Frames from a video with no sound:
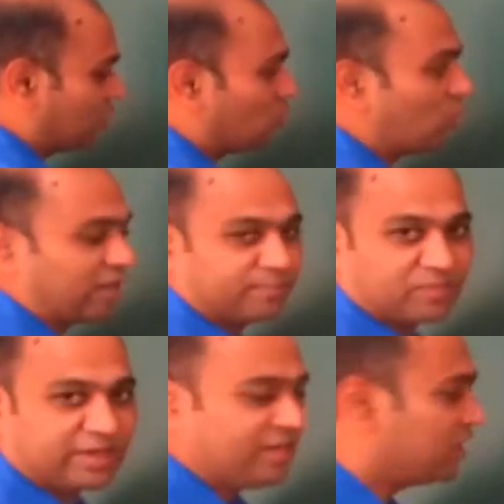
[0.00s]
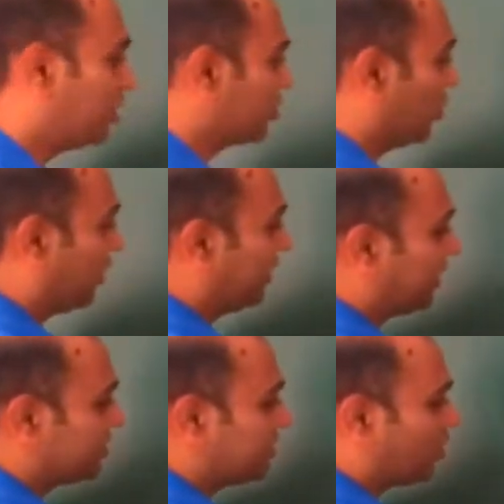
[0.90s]
1, right? So
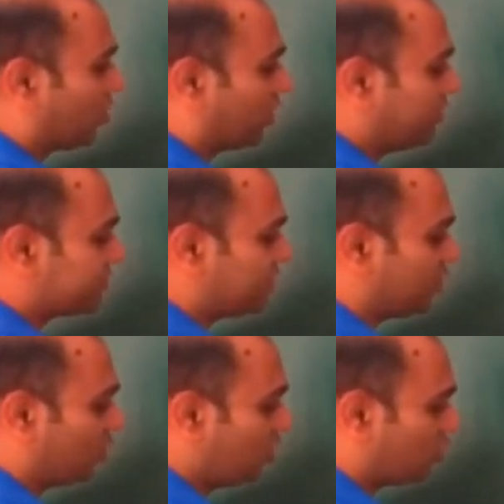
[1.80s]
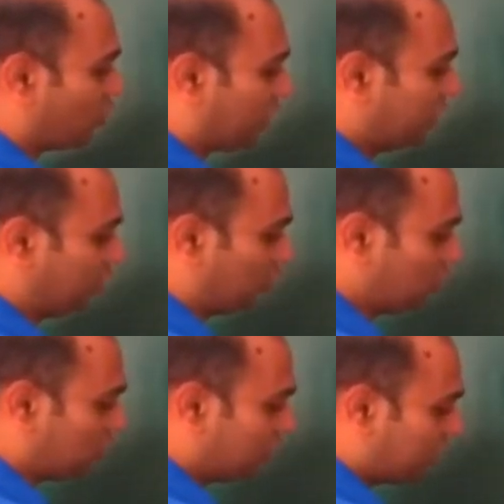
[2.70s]
increasing order of 0, 1,
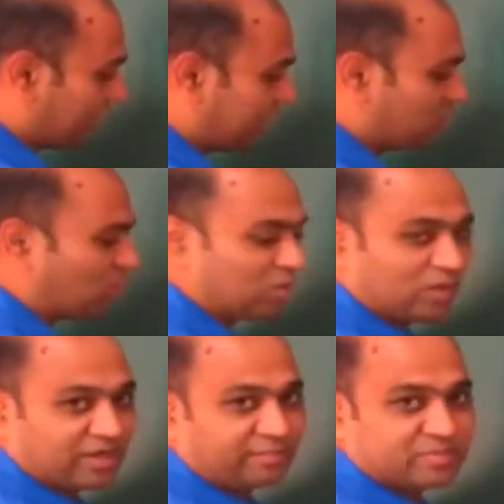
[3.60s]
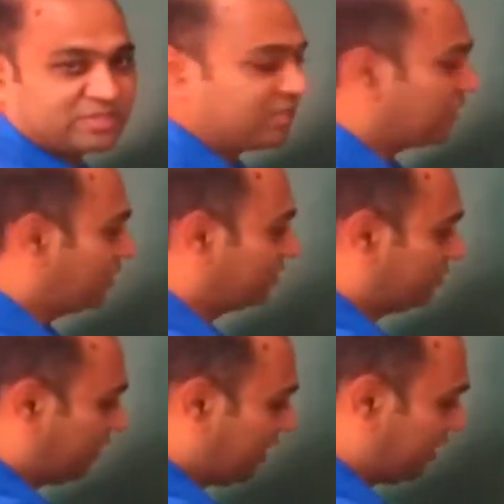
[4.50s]
2, and 1 will
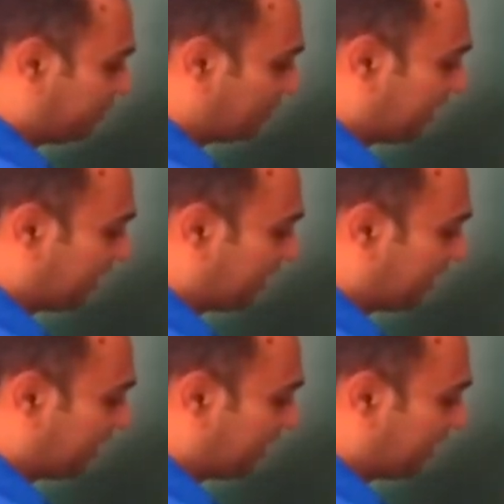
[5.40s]
represent 3,